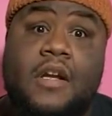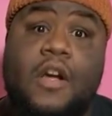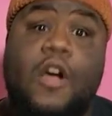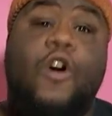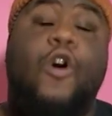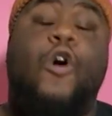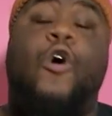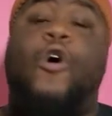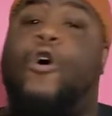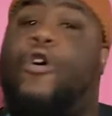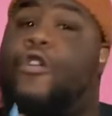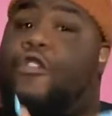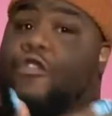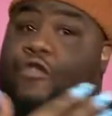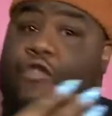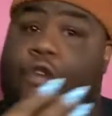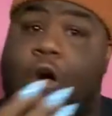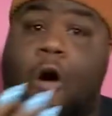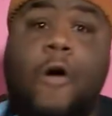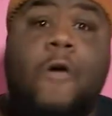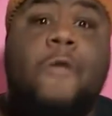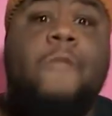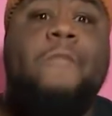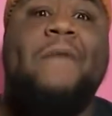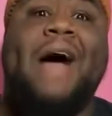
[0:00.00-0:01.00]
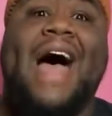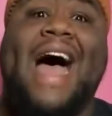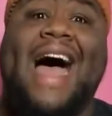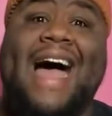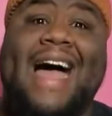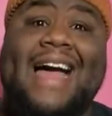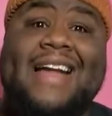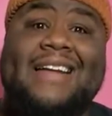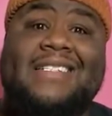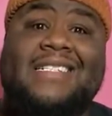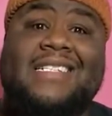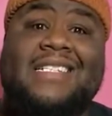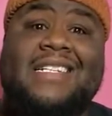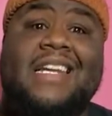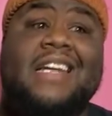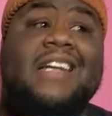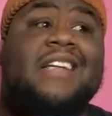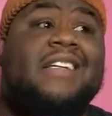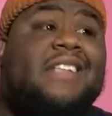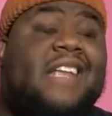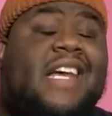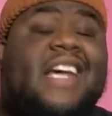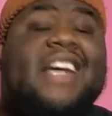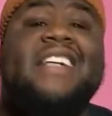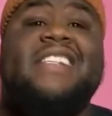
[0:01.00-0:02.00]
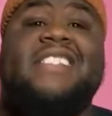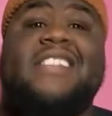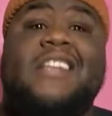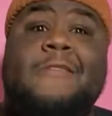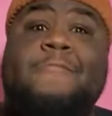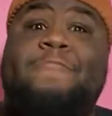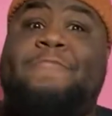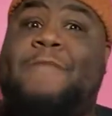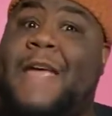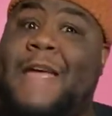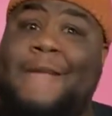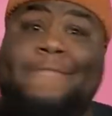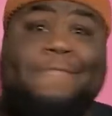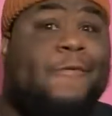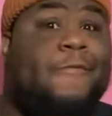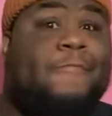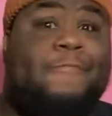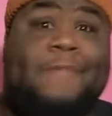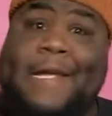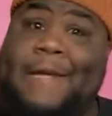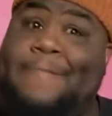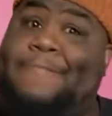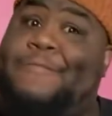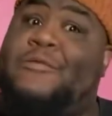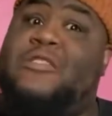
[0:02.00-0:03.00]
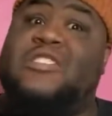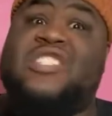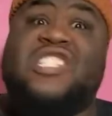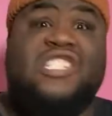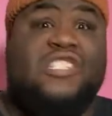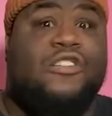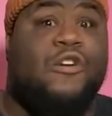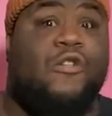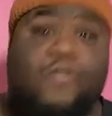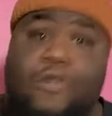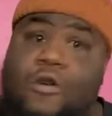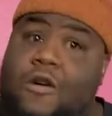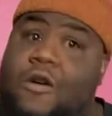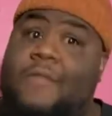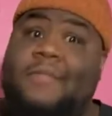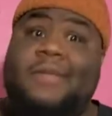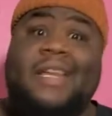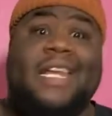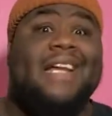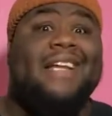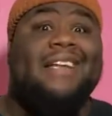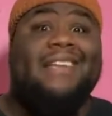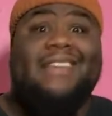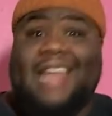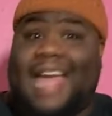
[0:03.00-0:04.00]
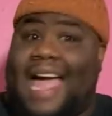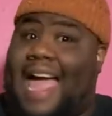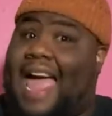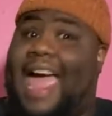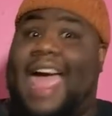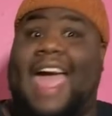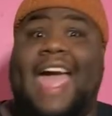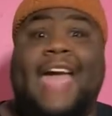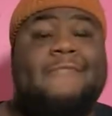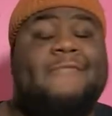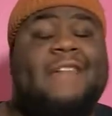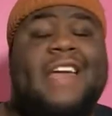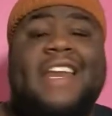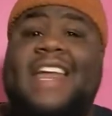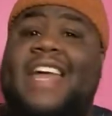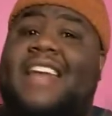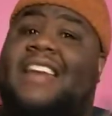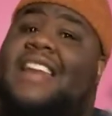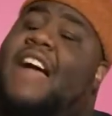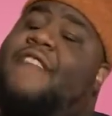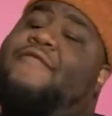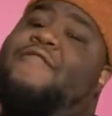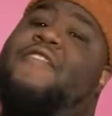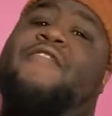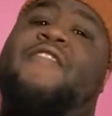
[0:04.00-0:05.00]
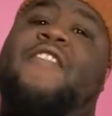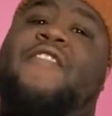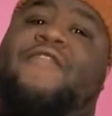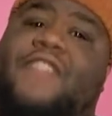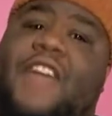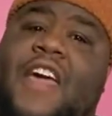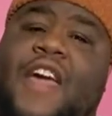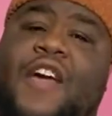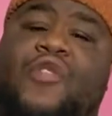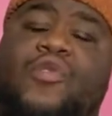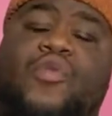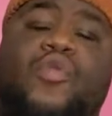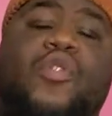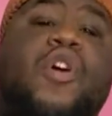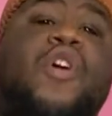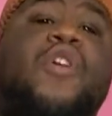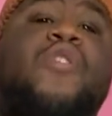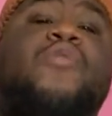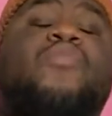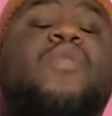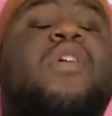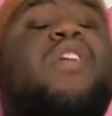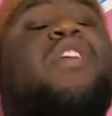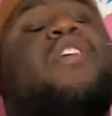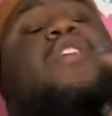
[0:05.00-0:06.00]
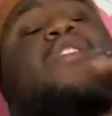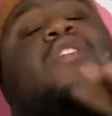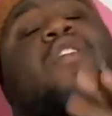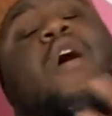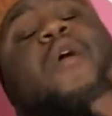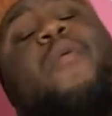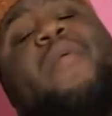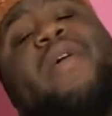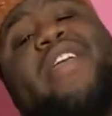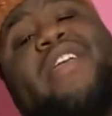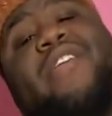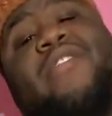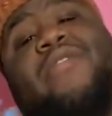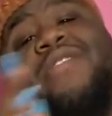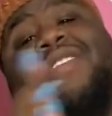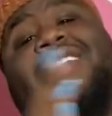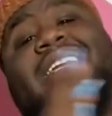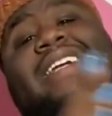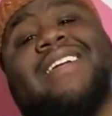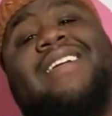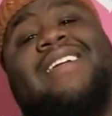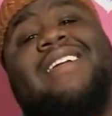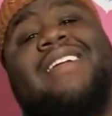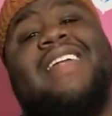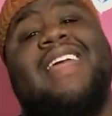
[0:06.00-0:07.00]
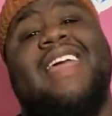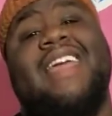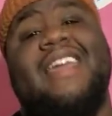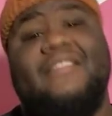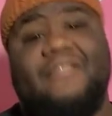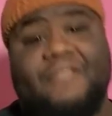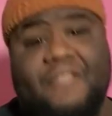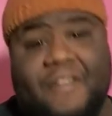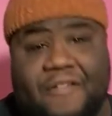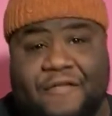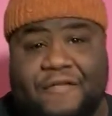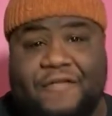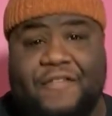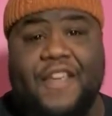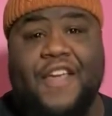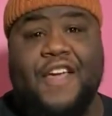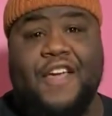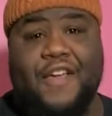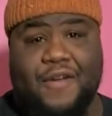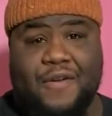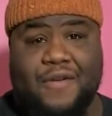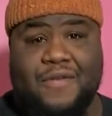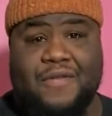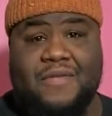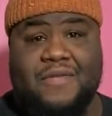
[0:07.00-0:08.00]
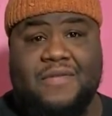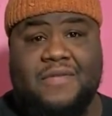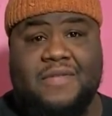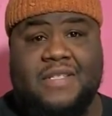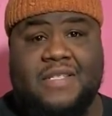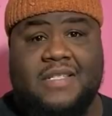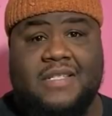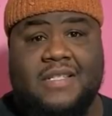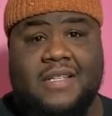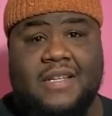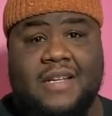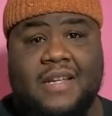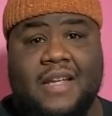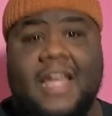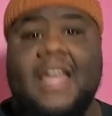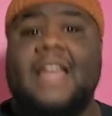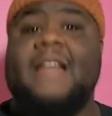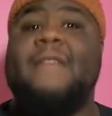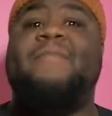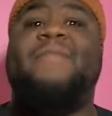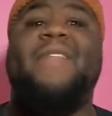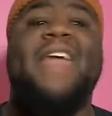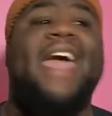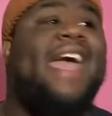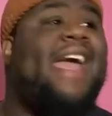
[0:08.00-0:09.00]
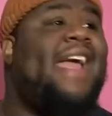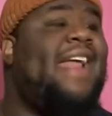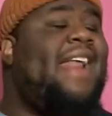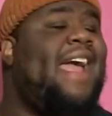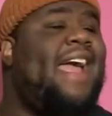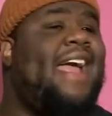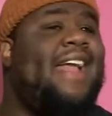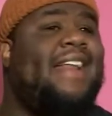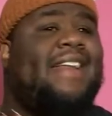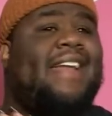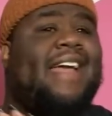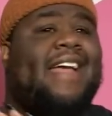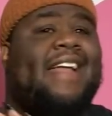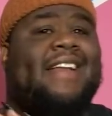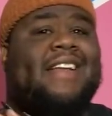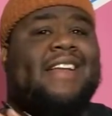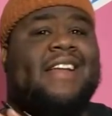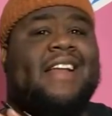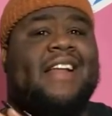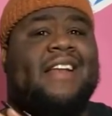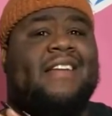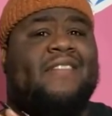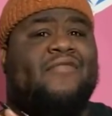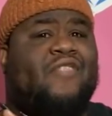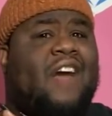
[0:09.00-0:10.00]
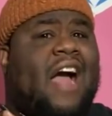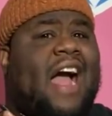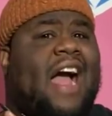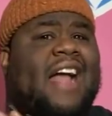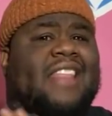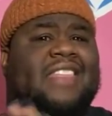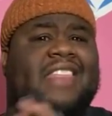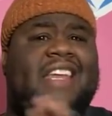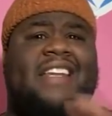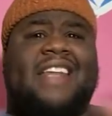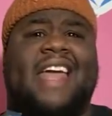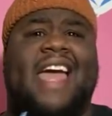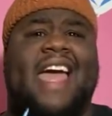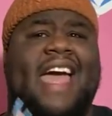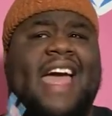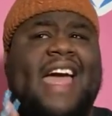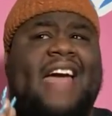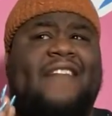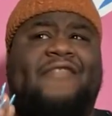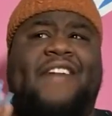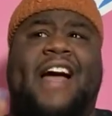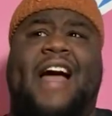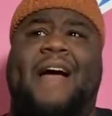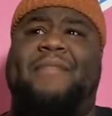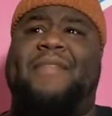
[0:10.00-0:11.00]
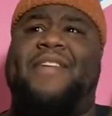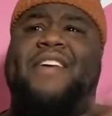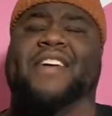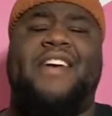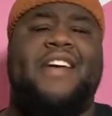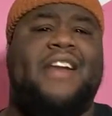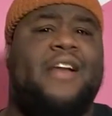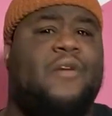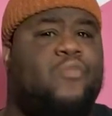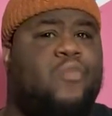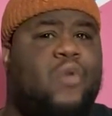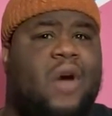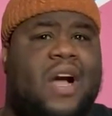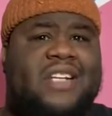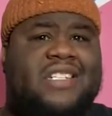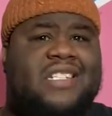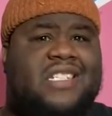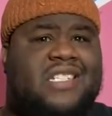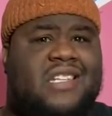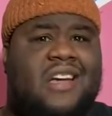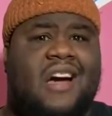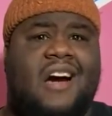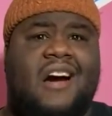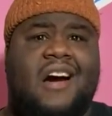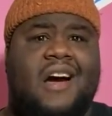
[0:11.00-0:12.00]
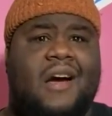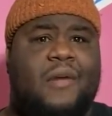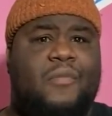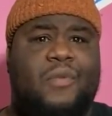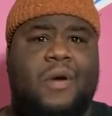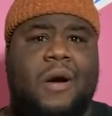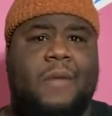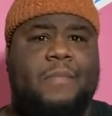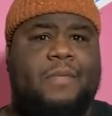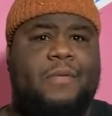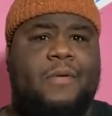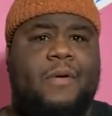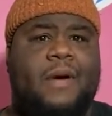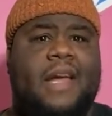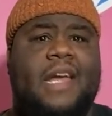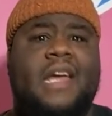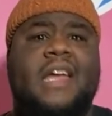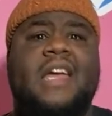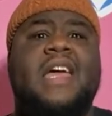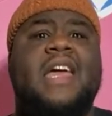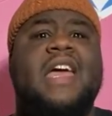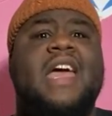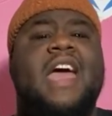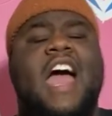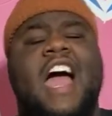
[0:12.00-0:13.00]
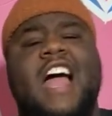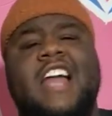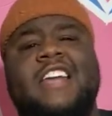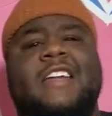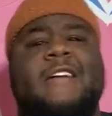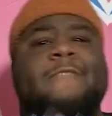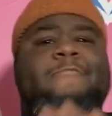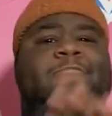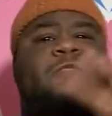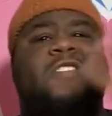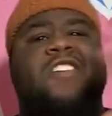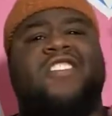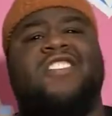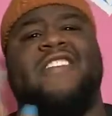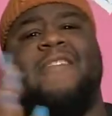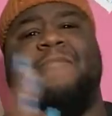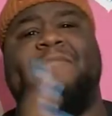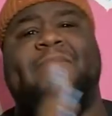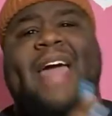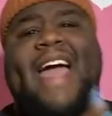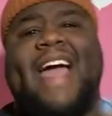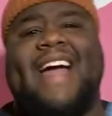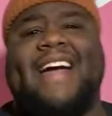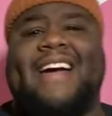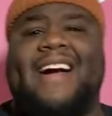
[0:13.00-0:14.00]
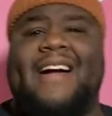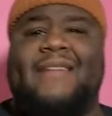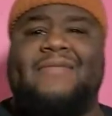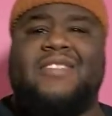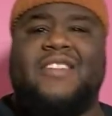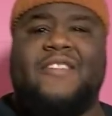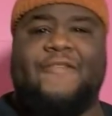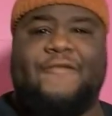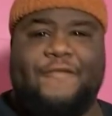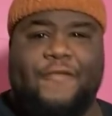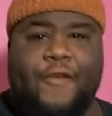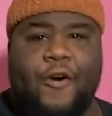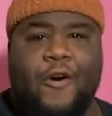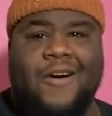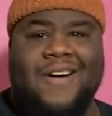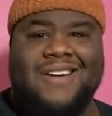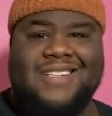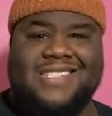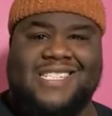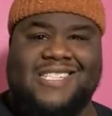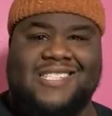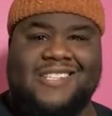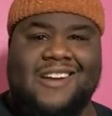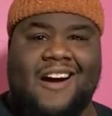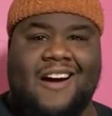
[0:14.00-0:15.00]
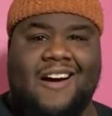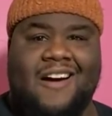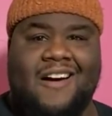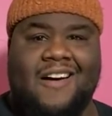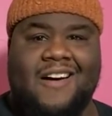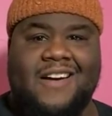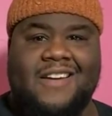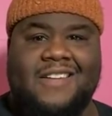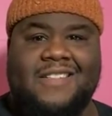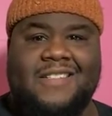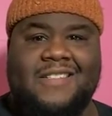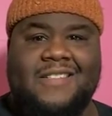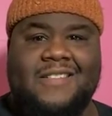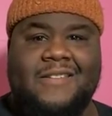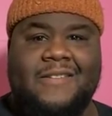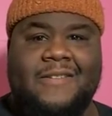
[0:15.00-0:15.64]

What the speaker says: or robots. These are people stormed the app and they left a review. When you go and you delete reviews, and I think they had Robinhood at 1 star at one point, and then push it back up to 4 stars,